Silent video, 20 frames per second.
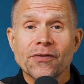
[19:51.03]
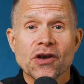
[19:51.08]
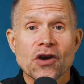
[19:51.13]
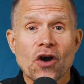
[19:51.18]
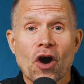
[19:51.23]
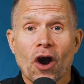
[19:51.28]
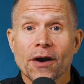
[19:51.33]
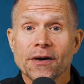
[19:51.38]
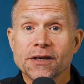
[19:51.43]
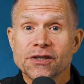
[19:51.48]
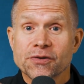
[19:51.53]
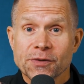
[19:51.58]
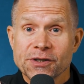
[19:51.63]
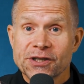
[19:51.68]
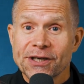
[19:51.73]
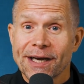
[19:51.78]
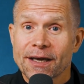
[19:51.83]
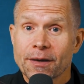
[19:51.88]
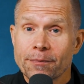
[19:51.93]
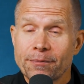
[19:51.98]
The R is
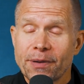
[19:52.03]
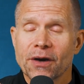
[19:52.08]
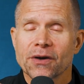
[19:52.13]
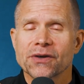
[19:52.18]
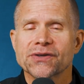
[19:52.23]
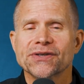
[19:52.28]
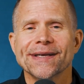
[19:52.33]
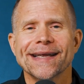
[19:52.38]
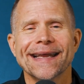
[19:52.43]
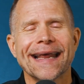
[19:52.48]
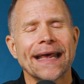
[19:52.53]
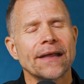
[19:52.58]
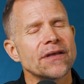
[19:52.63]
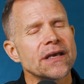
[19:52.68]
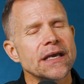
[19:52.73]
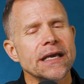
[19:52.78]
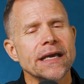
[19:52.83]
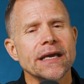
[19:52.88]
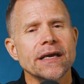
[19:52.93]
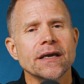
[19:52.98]
reject comparison, and
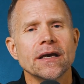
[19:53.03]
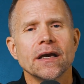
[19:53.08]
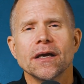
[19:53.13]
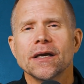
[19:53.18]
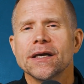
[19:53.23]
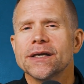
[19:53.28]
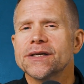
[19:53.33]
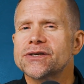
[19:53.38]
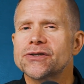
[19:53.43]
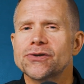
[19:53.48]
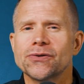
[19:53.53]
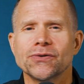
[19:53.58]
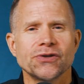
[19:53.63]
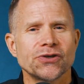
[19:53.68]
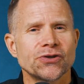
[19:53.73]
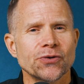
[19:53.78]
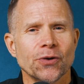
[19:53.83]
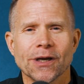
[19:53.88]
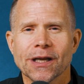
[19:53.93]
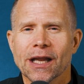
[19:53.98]
the E is to
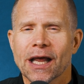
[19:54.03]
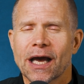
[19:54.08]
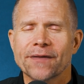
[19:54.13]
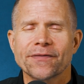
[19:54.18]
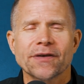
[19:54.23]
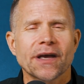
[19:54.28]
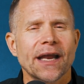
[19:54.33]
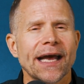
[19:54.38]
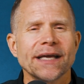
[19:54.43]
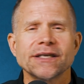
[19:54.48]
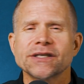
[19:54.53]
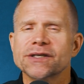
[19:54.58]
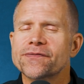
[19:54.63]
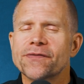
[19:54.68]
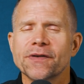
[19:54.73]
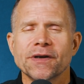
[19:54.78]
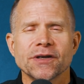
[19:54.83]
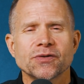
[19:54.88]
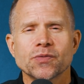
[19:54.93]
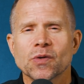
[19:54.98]
enjoy life. Can I just
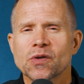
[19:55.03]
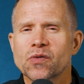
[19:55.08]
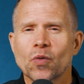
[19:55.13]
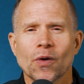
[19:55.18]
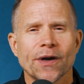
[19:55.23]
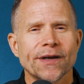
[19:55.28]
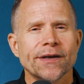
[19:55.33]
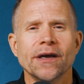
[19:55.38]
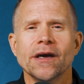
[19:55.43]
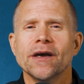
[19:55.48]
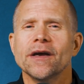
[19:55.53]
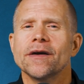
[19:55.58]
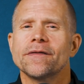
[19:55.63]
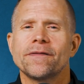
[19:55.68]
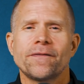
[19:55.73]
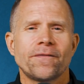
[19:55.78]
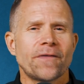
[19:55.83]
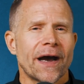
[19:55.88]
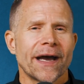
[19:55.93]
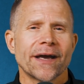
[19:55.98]
finish with one
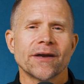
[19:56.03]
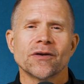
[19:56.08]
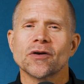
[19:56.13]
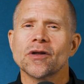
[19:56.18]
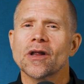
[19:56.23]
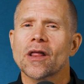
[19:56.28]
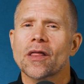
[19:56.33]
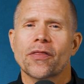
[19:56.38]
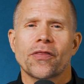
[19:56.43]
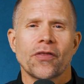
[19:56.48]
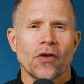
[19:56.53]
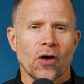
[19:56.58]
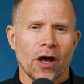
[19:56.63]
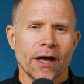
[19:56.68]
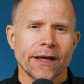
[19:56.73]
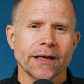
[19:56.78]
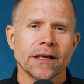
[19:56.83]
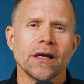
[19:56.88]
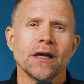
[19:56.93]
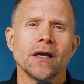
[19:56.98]
final
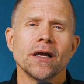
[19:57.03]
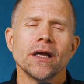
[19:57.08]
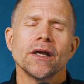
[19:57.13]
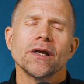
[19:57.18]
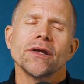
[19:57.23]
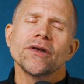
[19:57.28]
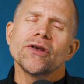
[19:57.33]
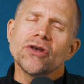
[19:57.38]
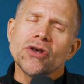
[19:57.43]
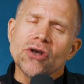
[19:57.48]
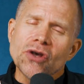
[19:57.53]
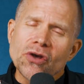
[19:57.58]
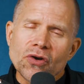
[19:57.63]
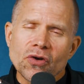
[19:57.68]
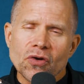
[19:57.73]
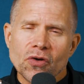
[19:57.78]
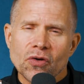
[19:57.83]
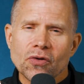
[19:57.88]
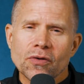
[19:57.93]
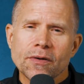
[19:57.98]
thought?
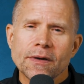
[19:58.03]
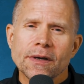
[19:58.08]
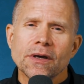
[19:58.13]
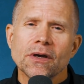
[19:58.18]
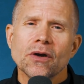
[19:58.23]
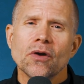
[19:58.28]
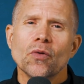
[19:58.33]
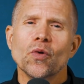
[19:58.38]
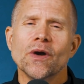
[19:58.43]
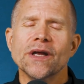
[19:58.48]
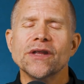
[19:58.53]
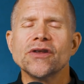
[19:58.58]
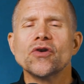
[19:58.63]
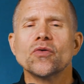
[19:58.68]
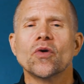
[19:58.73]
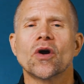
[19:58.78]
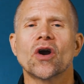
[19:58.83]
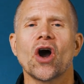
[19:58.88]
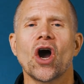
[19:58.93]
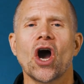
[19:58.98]
You, when
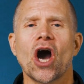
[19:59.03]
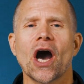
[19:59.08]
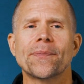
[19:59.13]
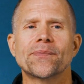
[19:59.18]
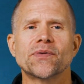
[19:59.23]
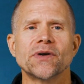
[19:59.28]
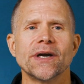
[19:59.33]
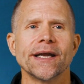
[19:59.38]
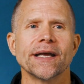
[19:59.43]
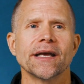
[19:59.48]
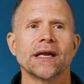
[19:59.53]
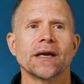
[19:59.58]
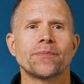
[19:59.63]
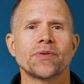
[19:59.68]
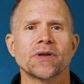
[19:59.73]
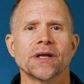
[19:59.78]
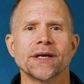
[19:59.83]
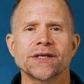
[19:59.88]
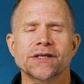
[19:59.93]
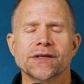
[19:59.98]
you are operating in a
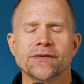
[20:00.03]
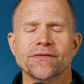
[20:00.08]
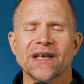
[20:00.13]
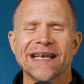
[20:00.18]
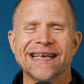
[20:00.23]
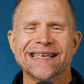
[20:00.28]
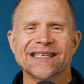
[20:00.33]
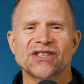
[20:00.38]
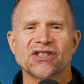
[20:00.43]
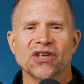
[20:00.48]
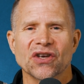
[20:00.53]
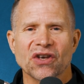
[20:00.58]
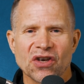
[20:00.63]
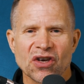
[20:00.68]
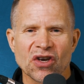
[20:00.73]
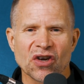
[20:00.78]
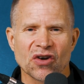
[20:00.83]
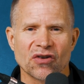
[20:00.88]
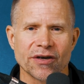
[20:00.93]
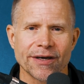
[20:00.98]
place of
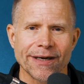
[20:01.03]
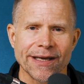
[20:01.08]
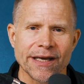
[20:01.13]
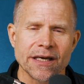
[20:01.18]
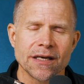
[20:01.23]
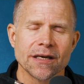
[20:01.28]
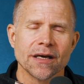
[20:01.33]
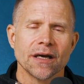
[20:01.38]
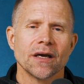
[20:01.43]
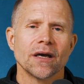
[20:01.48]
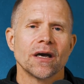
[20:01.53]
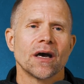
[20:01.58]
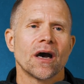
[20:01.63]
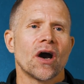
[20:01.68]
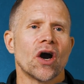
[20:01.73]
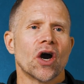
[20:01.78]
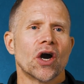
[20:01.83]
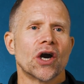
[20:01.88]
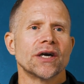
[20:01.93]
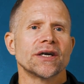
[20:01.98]
security,
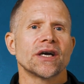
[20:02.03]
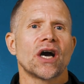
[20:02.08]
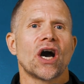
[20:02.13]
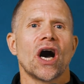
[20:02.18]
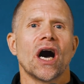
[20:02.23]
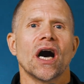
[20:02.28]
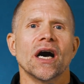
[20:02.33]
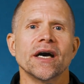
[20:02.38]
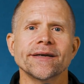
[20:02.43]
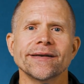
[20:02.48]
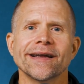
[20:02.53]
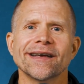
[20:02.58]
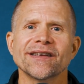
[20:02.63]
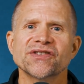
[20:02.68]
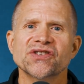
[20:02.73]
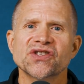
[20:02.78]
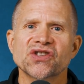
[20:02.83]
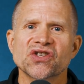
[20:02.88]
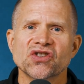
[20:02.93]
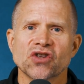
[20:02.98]
are
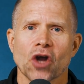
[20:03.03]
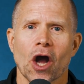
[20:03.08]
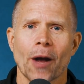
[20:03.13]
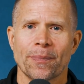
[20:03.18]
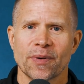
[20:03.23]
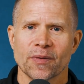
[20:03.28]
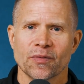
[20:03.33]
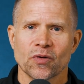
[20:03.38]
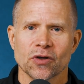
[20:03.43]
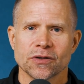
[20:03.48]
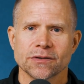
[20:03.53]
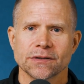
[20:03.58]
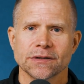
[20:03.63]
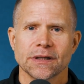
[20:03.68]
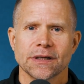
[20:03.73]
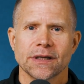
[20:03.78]
unstoppable.